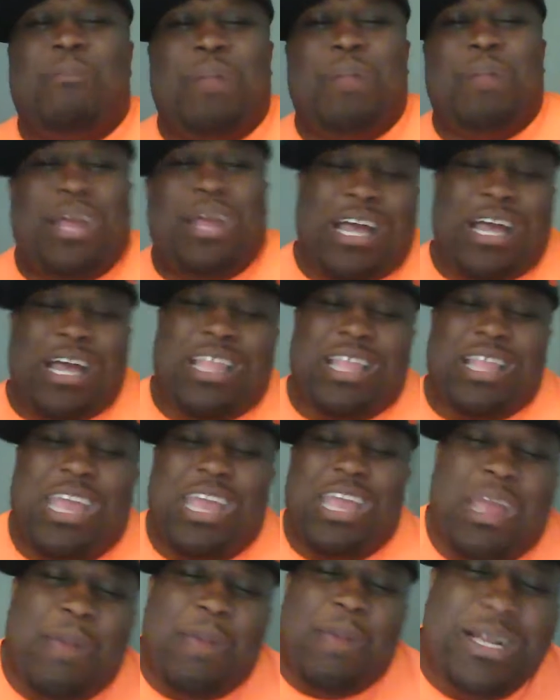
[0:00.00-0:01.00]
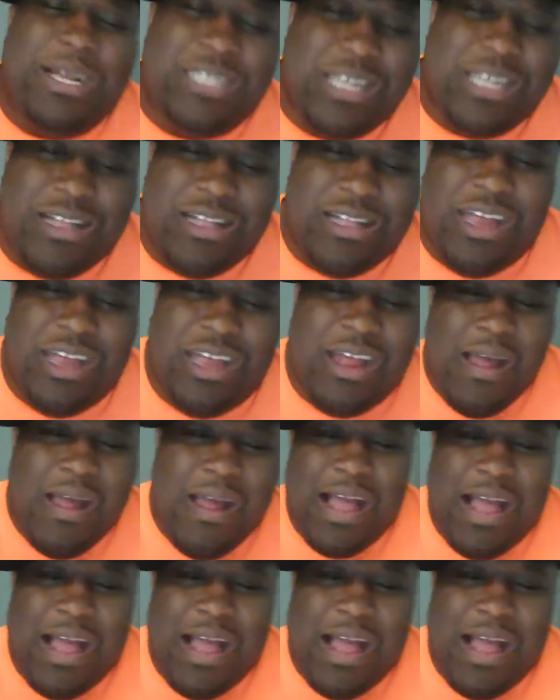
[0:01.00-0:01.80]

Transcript: but I think he basically,